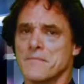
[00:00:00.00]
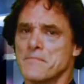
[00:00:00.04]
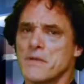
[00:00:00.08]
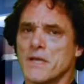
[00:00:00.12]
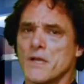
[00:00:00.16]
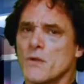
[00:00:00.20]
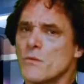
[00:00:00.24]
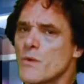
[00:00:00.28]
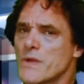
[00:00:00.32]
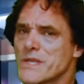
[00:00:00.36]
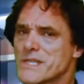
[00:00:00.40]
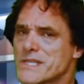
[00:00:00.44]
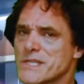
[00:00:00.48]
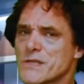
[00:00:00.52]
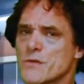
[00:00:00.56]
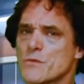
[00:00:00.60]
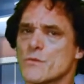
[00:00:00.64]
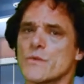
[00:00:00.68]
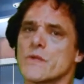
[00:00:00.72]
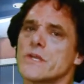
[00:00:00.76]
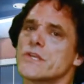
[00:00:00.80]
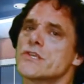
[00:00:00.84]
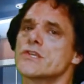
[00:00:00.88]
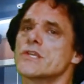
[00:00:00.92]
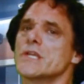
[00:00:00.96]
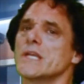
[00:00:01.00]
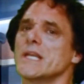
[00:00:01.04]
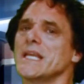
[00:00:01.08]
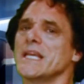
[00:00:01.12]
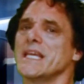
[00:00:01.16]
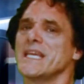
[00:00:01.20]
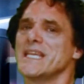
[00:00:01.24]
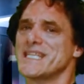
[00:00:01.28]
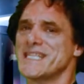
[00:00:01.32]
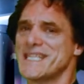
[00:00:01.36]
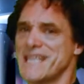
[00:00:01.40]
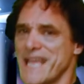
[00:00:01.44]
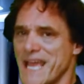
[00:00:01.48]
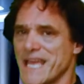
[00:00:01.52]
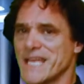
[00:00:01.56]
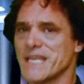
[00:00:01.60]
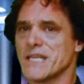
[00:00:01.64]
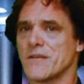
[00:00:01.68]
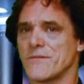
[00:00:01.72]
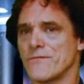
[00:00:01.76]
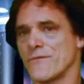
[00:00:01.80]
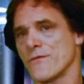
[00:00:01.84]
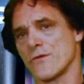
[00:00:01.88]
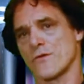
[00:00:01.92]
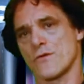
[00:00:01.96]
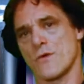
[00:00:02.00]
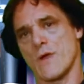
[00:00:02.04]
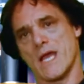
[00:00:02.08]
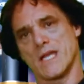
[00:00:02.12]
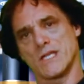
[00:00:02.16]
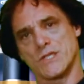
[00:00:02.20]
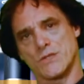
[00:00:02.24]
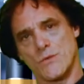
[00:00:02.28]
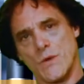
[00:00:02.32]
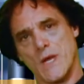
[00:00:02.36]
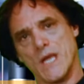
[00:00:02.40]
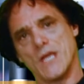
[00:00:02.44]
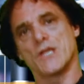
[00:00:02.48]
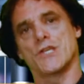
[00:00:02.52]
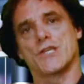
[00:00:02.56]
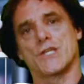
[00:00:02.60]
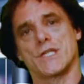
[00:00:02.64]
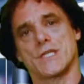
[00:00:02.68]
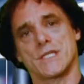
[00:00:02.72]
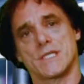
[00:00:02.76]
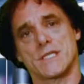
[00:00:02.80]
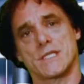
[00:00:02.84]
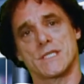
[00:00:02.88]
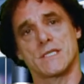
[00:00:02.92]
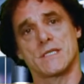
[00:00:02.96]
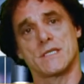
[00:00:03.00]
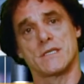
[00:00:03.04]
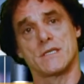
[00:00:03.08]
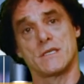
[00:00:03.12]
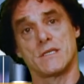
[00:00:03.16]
But it wasn't originally intended for graduations.